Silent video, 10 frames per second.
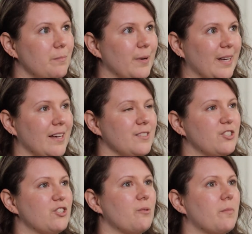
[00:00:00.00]
because
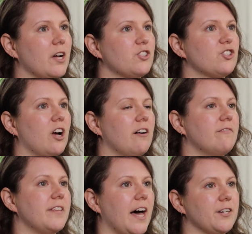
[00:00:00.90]
so much
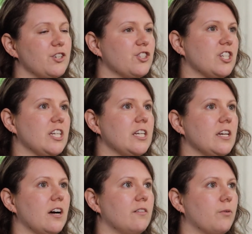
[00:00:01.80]
of the
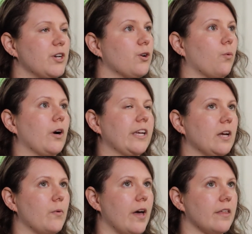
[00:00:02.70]
energy of what you're
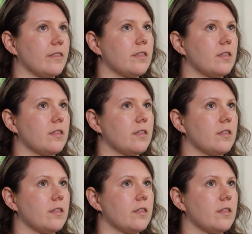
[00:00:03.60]
working with